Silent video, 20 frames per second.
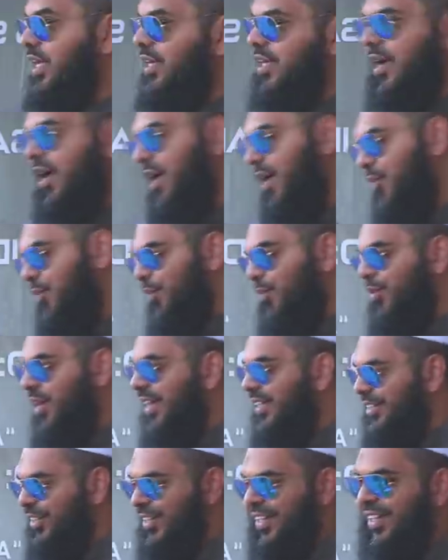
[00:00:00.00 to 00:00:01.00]
Lanka, I don't know
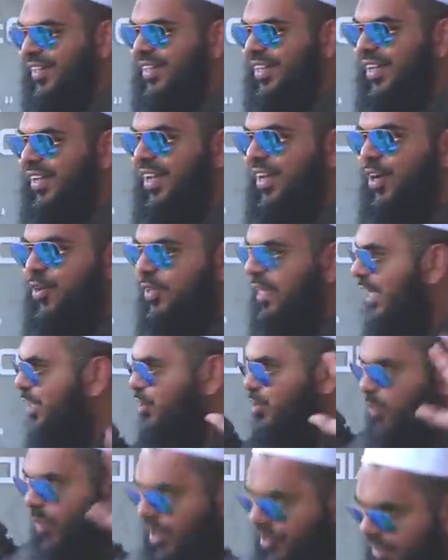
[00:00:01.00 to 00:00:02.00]
why Sri Lanka, with like
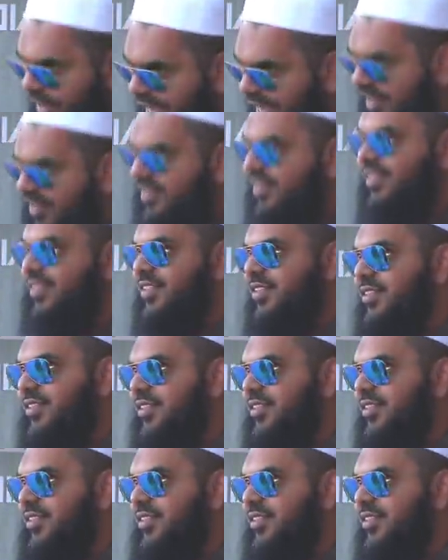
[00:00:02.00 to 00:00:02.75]
12 heads.